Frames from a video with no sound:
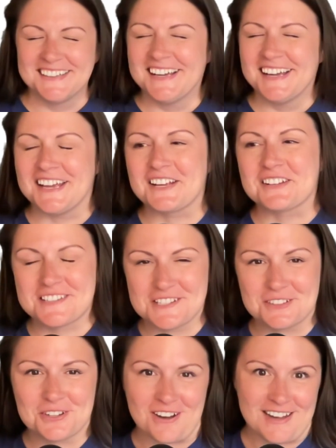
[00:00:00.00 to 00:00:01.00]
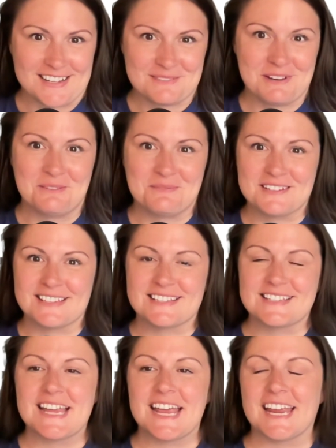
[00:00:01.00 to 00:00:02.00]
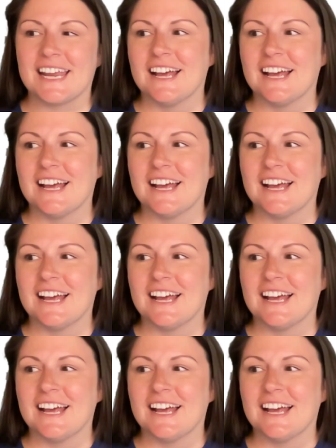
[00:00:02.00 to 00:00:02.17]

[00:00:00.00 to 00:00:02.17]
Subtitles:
It still cracks me up to this day.